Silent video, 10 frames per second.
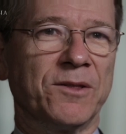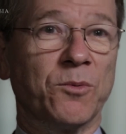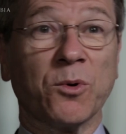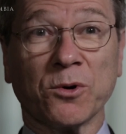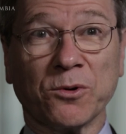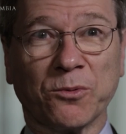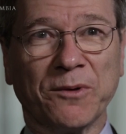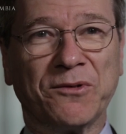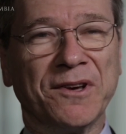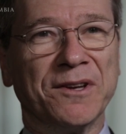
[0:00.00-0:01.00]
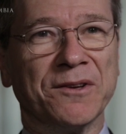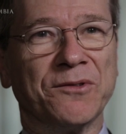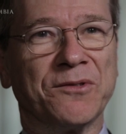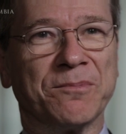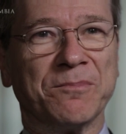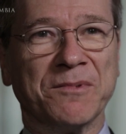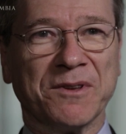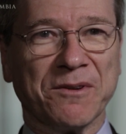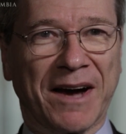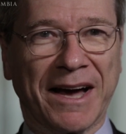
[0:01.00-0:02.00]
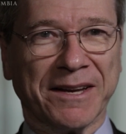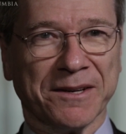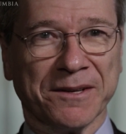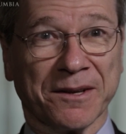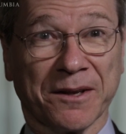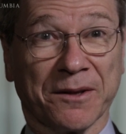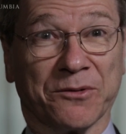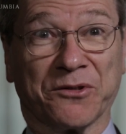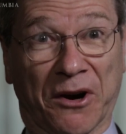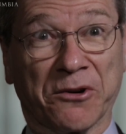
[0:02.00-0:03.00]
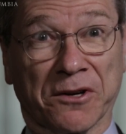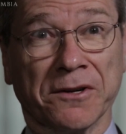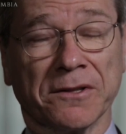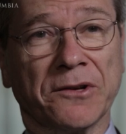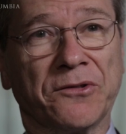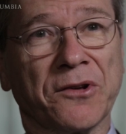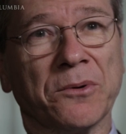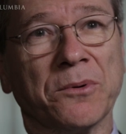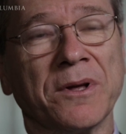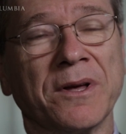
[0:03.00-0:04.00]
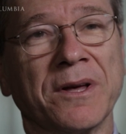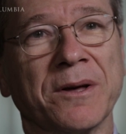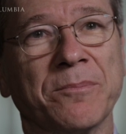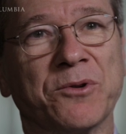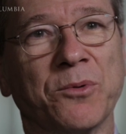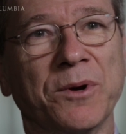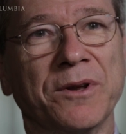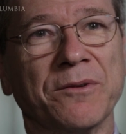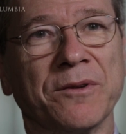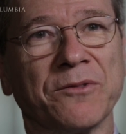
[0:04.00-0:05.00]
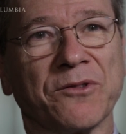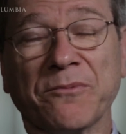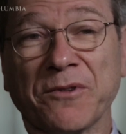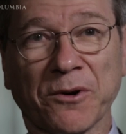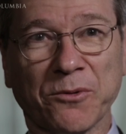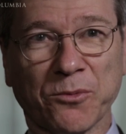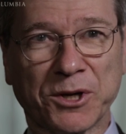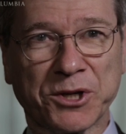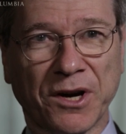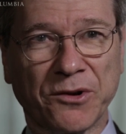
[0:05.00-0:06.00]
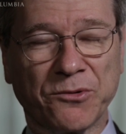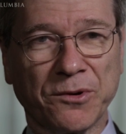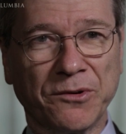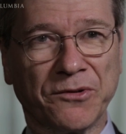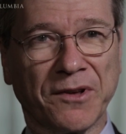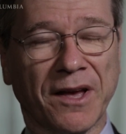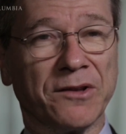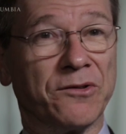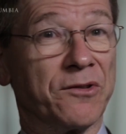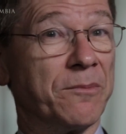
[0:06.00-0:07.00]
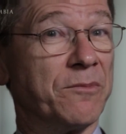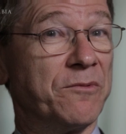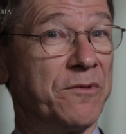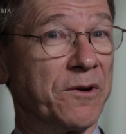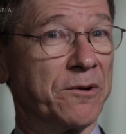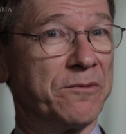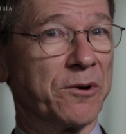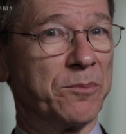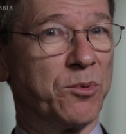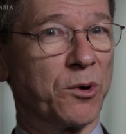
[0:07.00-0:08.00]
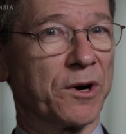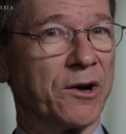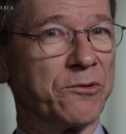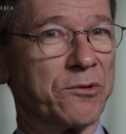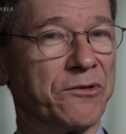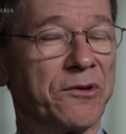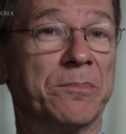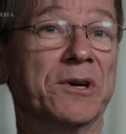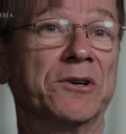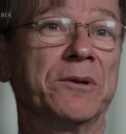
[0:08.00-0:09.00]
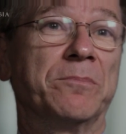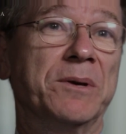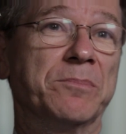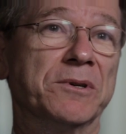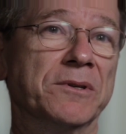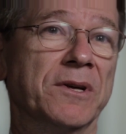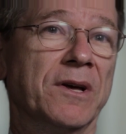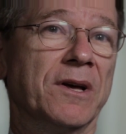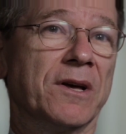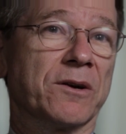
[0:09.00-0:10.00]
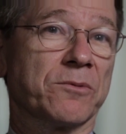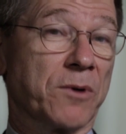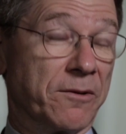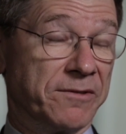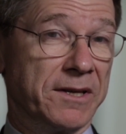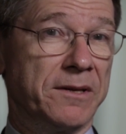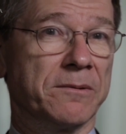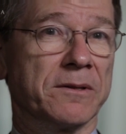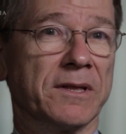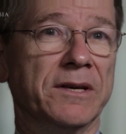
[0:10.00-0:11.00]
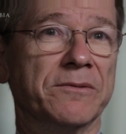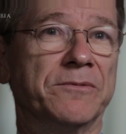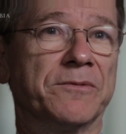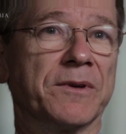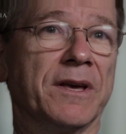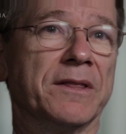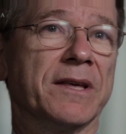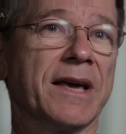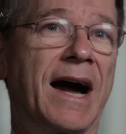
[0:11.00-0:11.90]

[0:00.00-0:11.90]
The world we've seen is divided, startlingly so, between some very rich countries and some very, very poor countries. A billion people, roughly, live in the